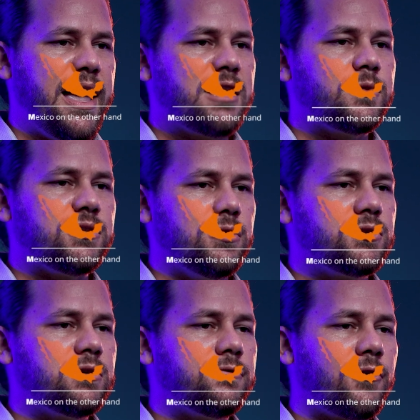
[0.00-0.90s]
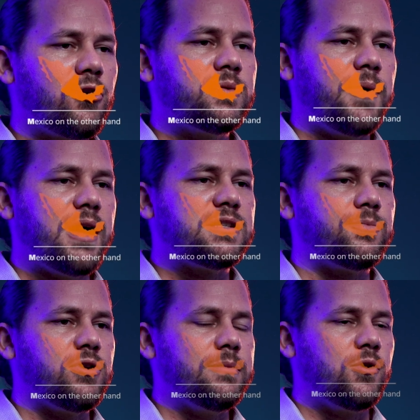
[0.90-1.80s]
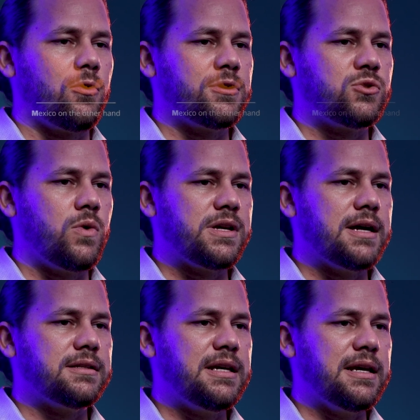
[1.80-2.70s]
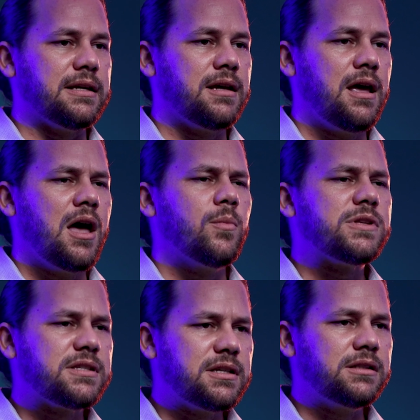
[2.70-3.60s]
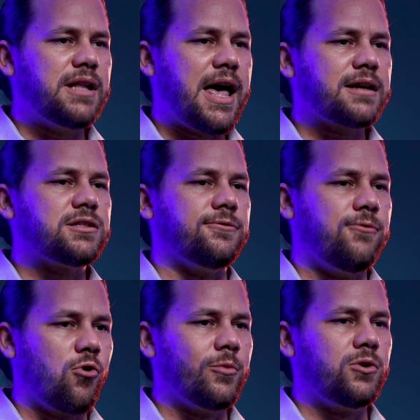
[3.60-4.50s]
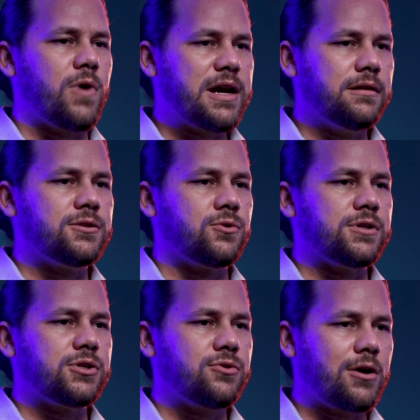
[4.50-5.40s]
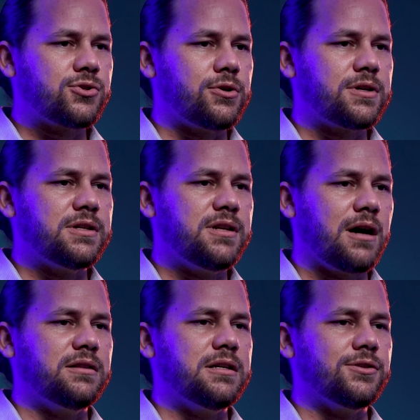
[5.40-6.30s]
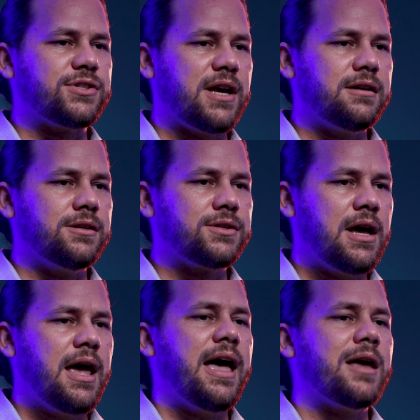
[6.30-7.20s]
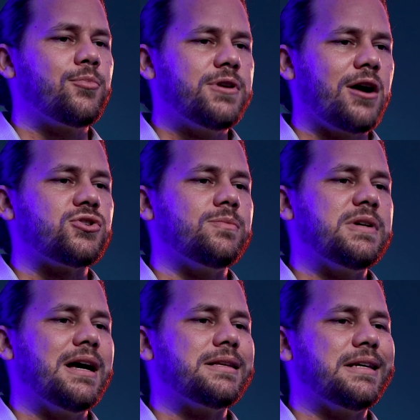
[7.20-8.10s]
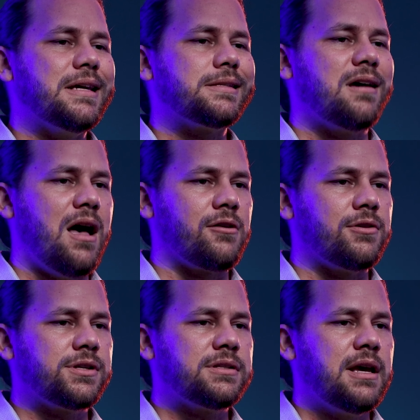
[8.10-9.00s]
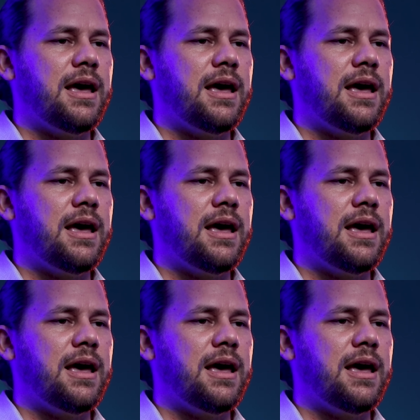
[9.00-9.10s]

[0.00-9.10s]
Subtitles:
cannabis use confirmed by its Supreme Court in 2018, but still lacks the formal regulatory structure to conduct legal sales and production because its Congress